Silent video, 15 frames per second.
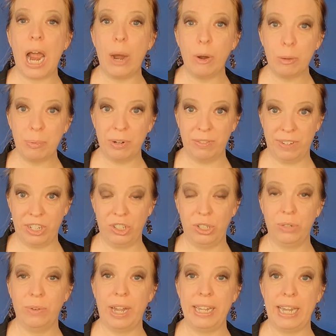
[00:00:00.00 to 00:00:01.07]
our
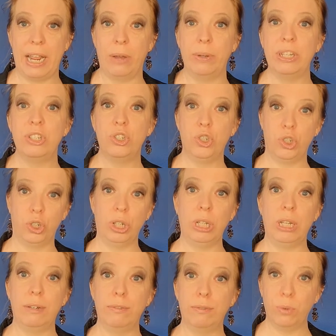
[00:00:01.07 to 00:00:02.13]
profession right now is
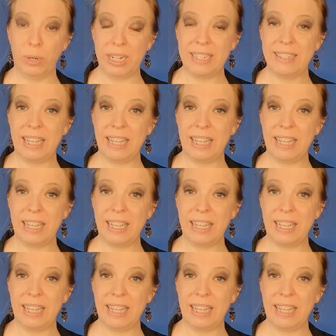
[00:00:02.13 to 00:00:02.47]
Journal Voice.